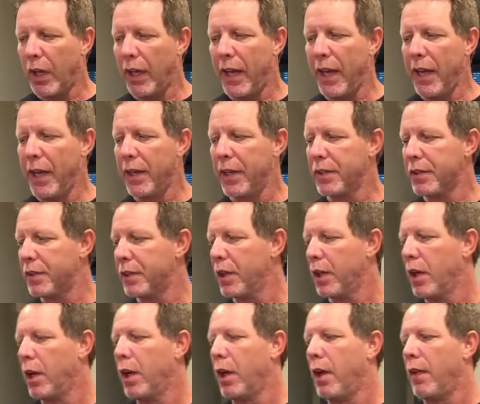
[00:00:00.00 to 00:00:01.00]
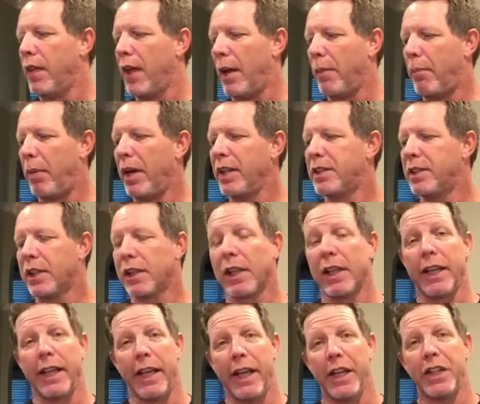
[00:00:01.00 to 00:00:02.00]
is that
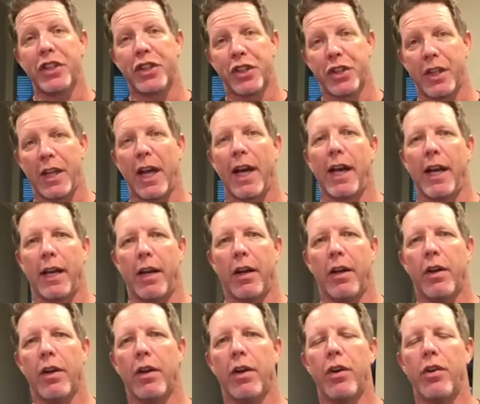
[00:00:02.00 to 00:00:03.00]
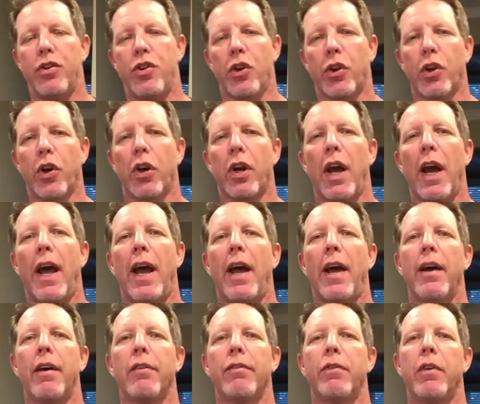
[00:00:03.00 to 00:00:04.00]
basically each day you're going to
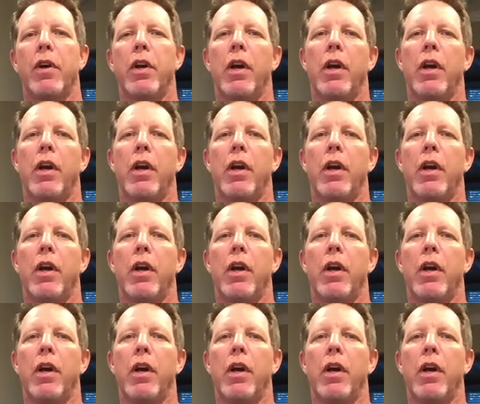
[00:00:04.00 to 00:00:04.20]
have